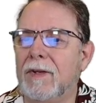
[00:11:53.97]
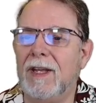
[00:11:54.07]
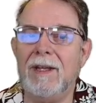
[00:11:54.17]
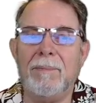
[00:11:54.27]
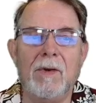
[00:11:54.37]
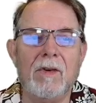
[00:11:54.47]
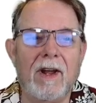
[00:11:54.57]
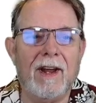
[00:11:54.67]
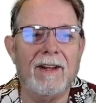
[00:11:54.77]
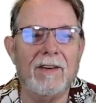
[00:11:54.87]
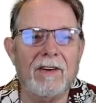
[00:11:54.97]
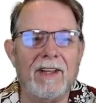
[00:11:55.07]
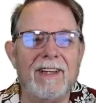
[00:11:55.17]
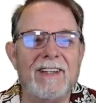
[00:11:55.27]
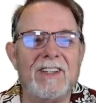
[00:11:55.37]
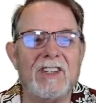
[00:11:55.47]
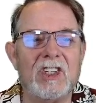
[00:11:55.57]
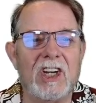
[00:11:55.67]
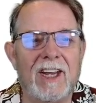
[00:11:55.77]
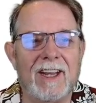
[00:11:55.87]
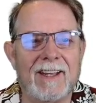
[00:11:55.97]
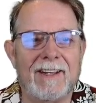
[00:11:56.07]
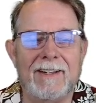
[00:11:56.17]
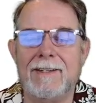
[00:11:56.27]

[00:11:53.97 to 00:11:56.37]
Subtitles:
keep your anger in check.